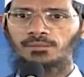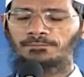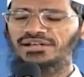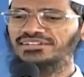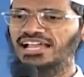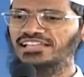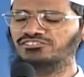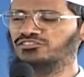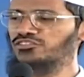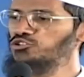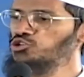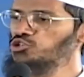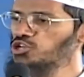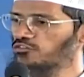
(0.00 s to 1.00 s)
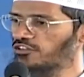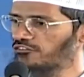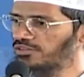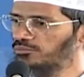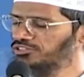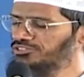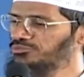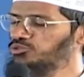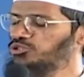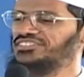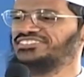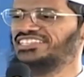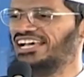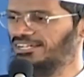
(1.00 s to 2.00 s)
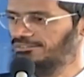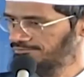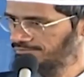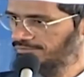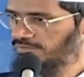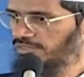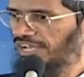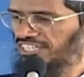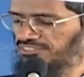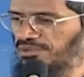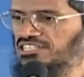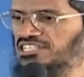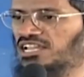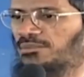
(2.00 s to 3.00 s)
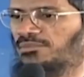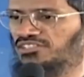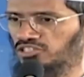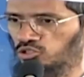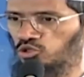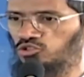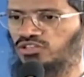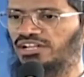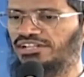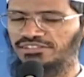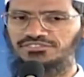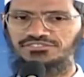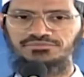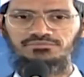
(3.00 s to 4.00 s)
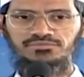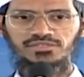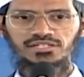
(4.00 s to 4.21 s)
But naturally, the duty of every Muslim to Islah, and especially among the close relatives,